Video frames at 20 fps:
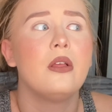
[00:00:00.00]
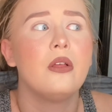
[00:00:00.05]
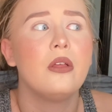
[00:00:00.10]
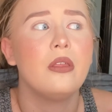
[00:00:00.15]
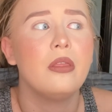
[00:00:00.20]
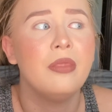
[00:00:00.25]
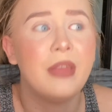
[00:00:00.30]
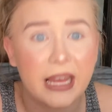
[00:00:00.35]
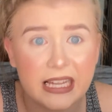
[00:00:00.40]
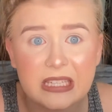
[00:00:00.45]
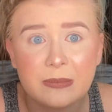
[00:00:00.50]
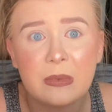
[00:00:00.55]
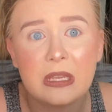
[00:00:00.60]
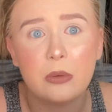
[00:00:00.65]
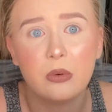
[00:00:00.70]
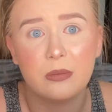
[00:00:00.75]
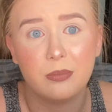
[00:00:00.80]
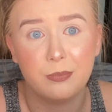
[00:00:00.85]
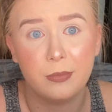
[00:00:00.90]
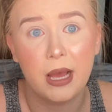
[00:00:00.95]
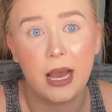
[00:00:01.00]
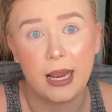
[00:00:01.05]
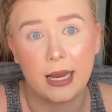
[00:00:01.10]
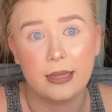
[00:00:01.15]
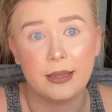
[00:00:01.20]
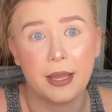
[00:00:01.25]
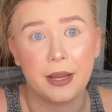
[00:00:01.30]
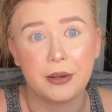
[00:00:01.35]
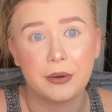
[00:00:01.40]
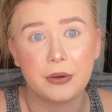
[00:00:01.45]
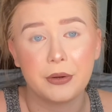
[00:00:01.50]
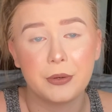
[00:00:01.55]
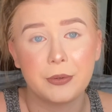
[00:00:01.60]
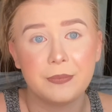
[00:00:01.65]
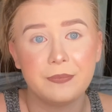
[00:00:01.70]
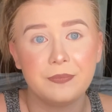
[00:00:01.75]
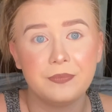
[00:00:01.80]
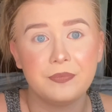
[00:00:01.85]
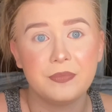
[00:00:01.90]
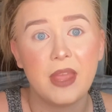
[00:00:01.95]
That's me with eyeliner
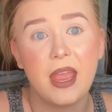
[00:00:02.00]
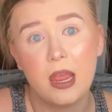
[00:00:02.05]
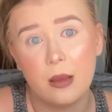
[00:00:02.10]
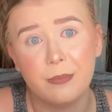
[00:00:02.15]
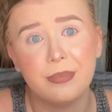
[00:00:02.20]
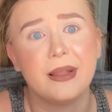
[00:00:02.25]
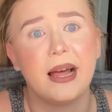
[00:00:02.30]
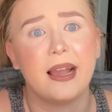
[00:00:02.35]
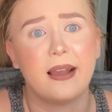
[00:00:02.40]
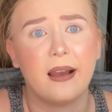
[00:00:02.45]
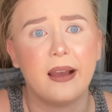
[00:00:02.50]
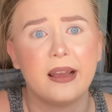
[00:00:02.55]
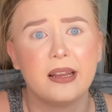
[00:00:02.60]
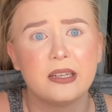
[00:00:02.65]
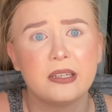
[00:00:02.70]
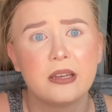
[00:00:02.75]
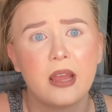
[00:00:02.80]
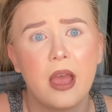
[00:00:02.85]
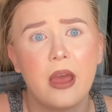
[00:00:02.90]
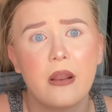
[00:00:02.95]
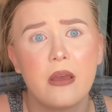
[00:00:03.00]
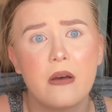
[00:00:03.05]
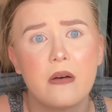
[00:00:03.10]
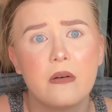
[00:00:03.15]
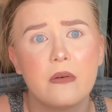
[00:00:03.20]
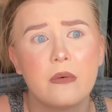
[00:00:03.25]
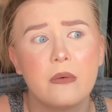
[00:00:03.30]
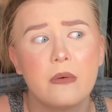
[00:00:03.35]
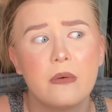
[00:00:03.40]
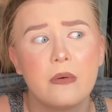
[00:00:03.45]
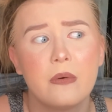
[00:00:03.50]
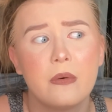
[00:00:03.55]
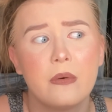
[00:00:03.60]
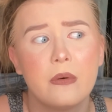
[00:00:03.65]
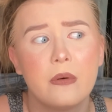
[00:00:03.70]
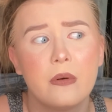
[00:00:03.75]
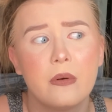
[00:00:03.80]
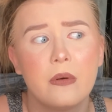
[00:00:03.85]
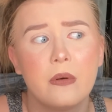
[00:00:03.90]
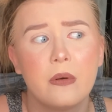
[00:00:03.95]
and black eyeshadow.
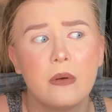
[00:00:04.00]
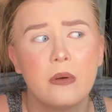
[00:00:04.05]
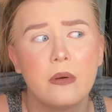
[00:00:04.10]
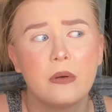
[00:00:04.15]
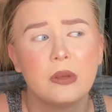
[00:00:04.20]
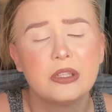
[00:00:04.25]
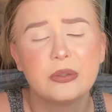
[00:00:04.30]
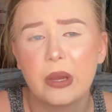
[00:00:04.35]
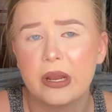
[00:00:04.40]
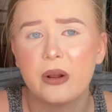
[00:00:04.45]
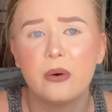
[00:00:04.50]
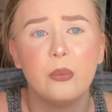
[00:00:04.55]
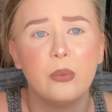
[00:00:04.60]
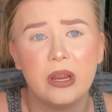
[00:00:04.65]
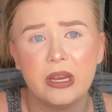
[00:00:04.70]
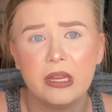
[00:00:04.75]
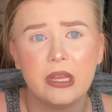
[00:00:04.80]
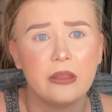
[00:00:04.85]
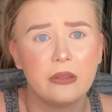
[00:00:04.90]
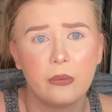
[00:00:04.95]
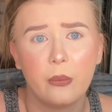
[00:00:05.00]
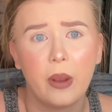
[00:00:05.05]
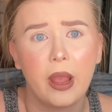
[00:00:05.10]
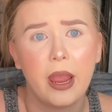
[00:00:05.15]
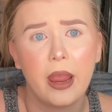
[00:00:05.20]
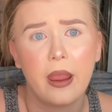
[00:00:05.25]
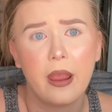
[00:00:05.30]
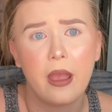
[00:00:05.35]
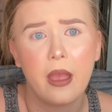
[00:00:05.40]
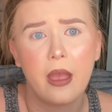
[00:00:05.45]
So I don't win either way.